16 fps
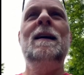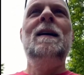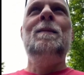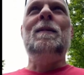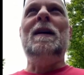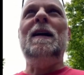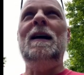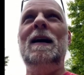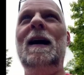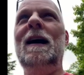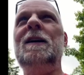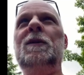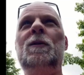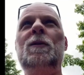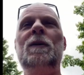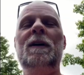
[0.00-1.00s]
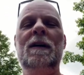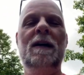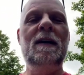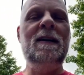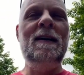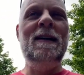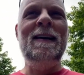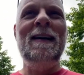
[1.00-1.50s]
but I do.
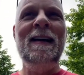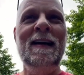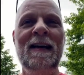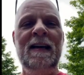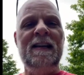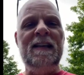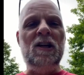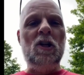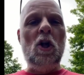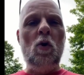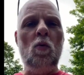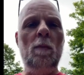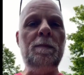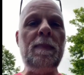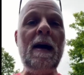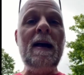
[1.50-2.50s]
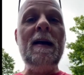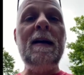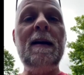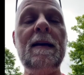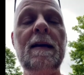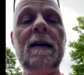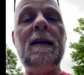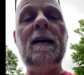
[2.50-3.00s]
Your lower back,
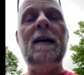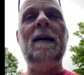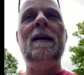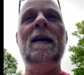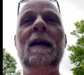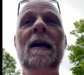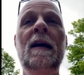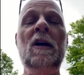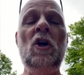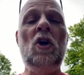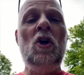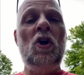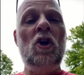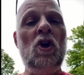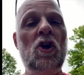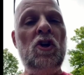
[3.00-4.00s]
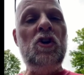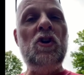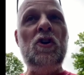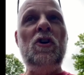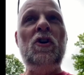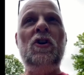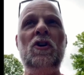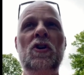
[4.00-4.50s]

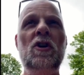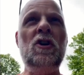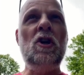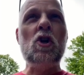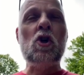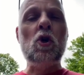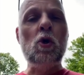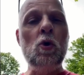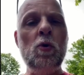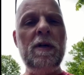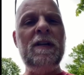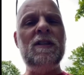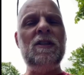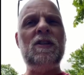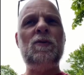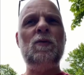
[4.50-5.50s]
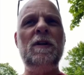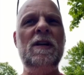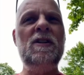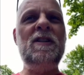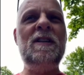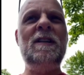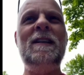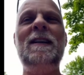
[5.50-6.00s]
your gluteus
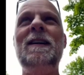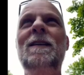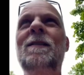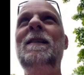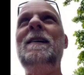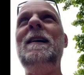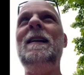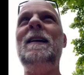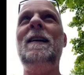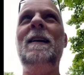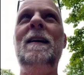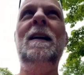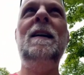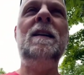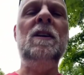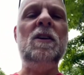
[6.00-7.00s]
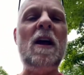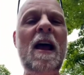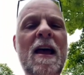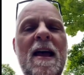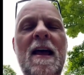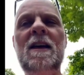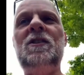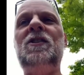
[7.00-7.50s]
region, right? Your
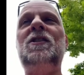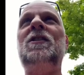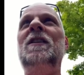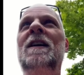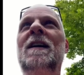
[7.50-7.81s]
ass.